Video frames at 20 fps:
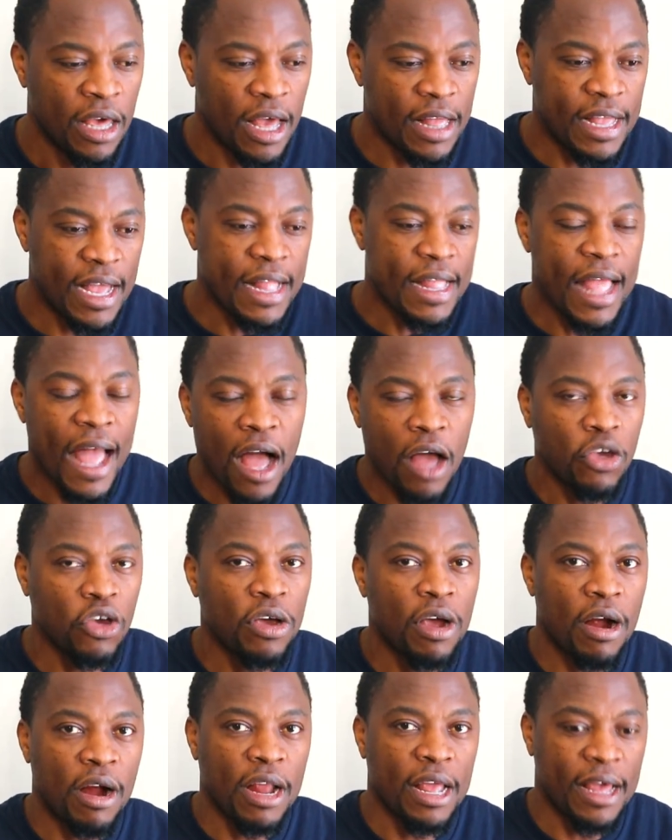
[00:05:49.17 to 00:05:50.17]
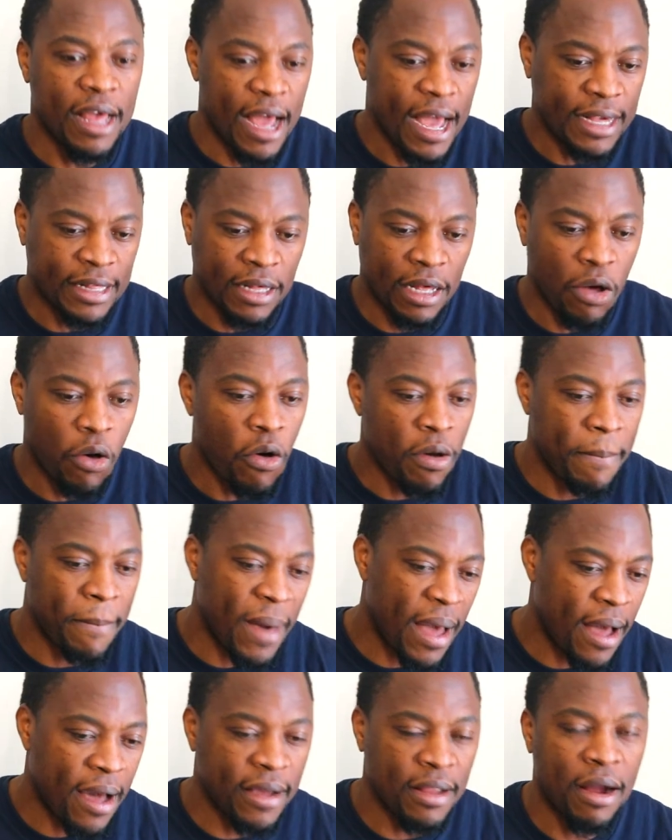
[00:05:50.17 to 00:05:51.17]
And then now you guys are going
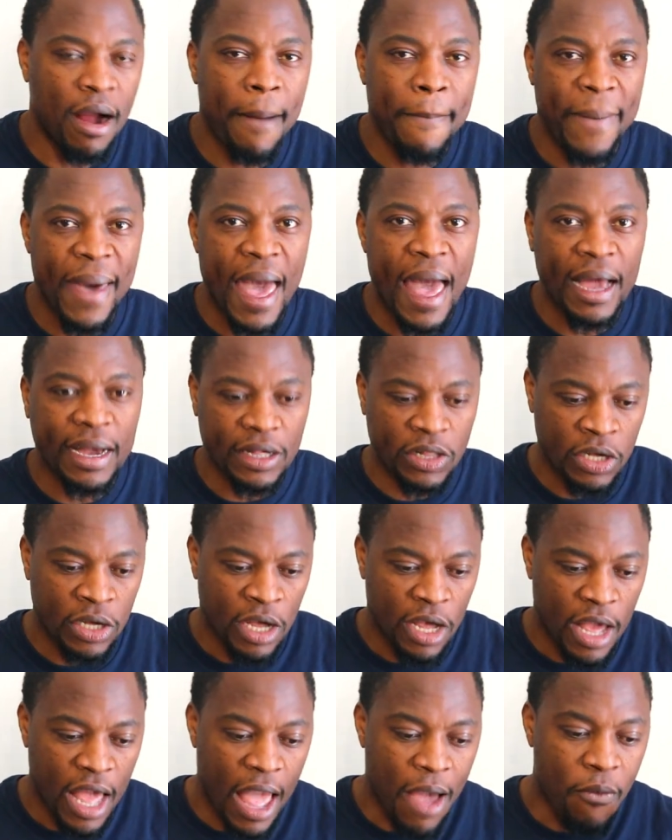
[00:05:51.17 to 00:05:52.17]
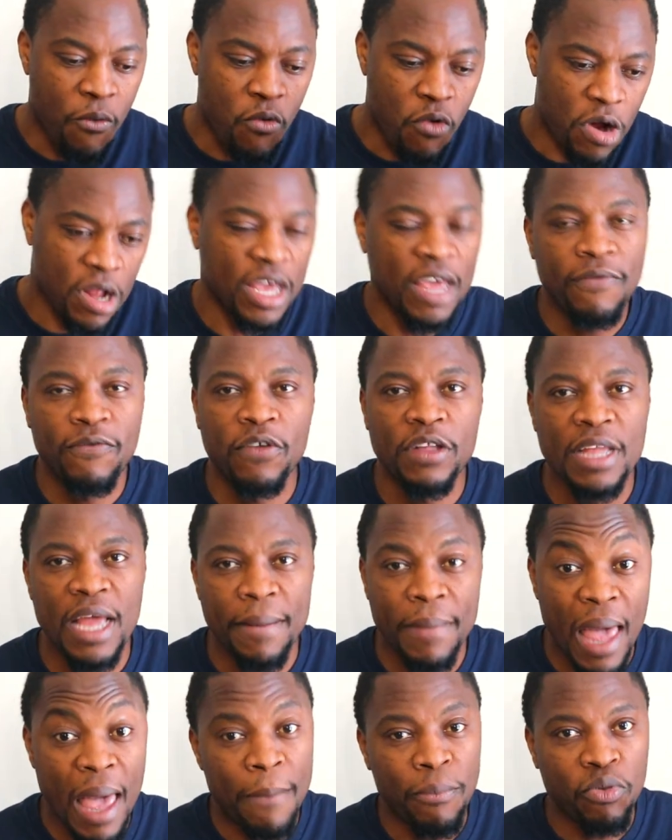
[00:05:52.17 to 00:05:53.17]
behind our backs and working for
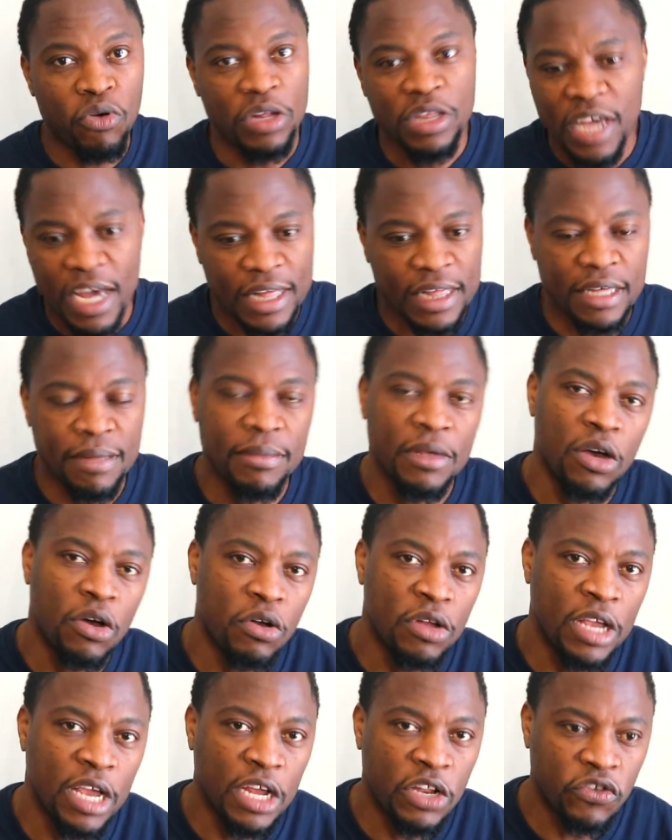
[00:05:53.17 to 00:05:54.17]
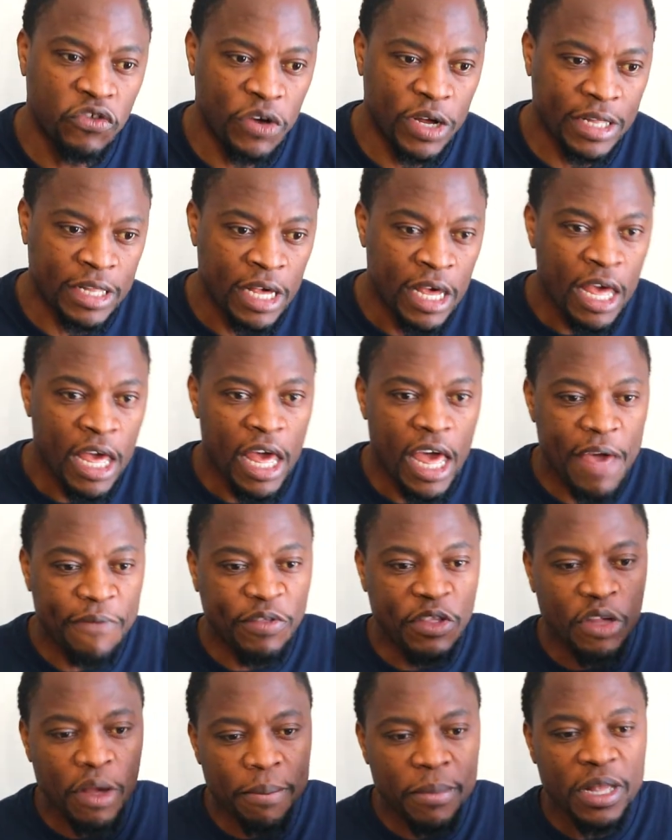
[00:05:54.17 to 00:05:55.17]
them and protecting their own interests.
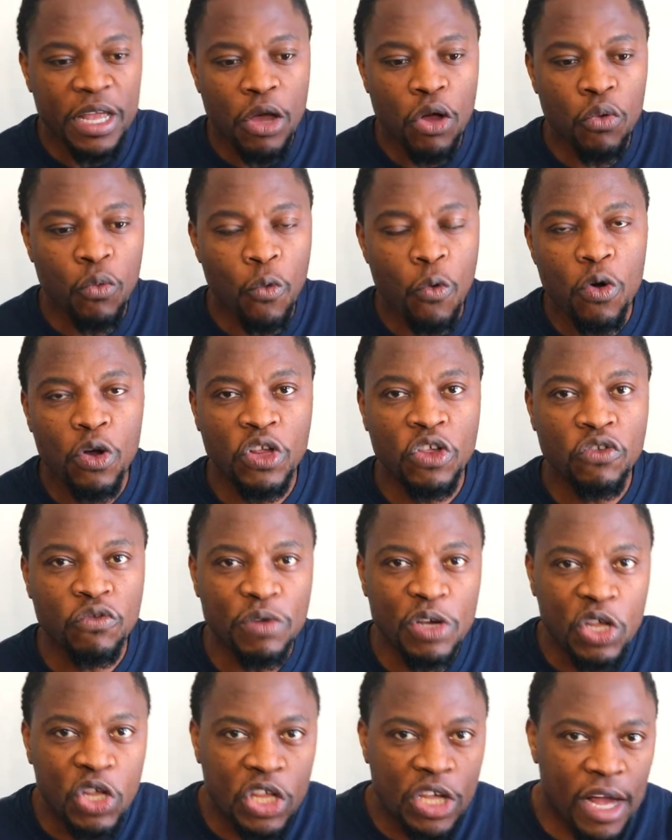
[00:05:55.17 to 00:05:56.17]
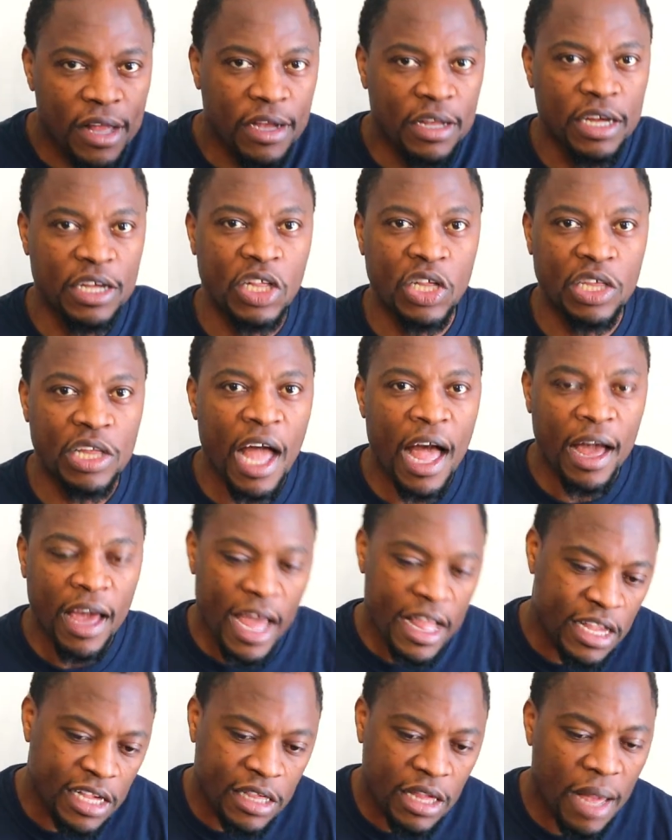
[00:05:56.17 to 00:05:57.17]
If somebody on Wall Street shorted a stock
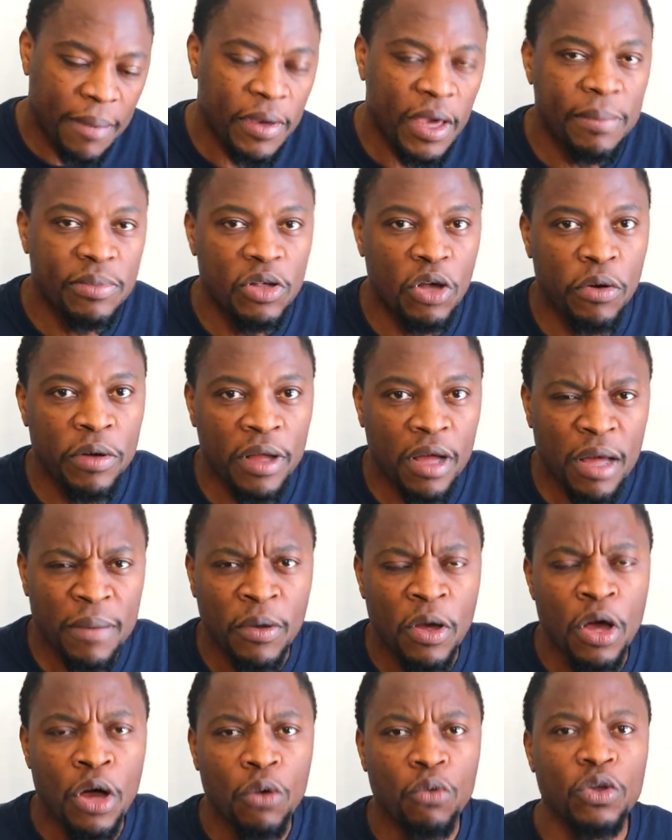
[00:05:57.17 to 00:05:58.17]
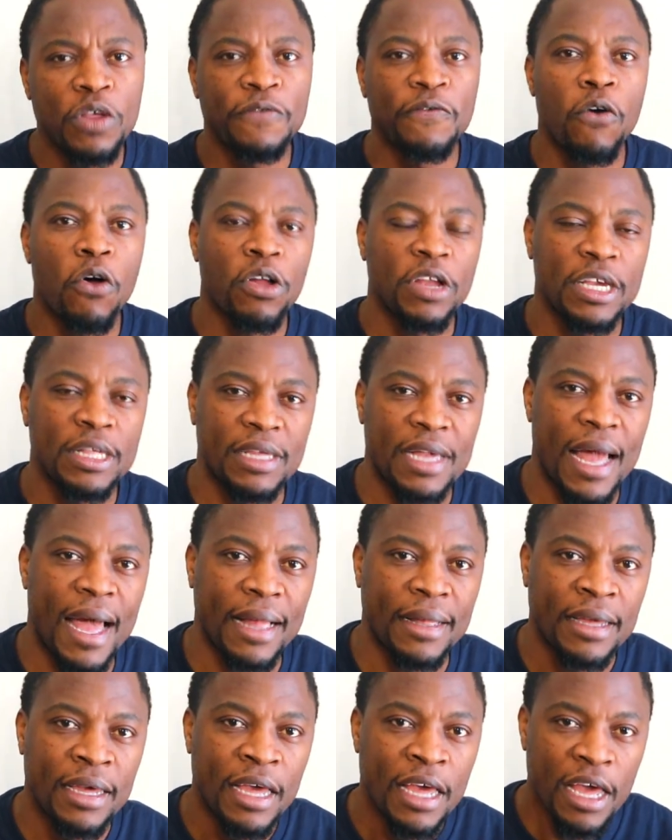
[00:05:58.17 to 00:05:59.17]
and the stock keeps going up, whose fault is
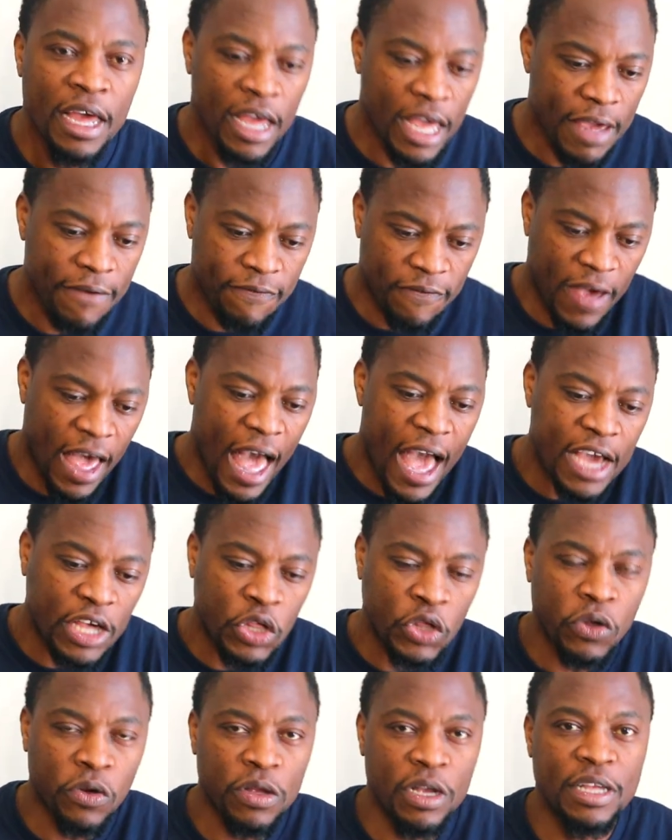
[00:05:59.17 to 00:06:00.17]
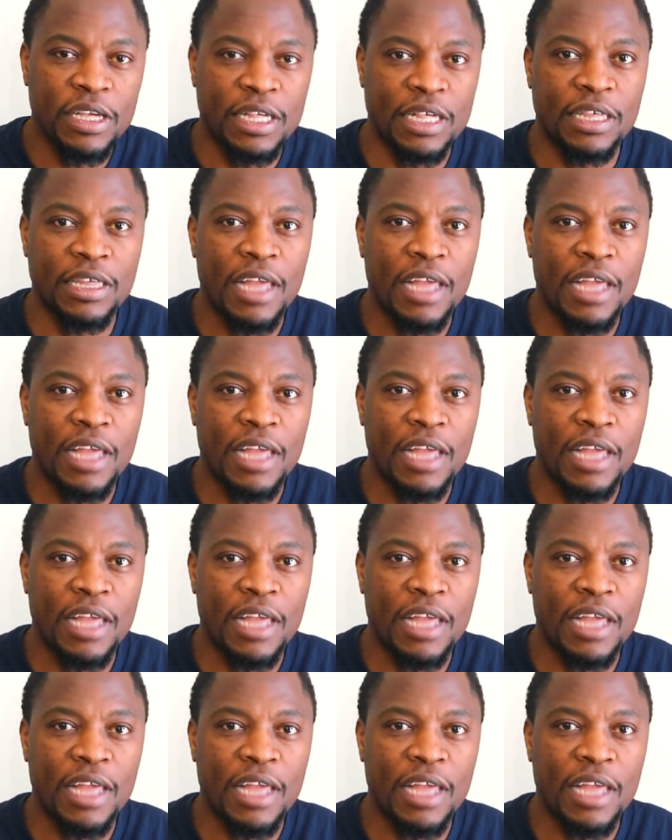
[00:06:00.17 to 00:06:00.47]
that? If I shorted the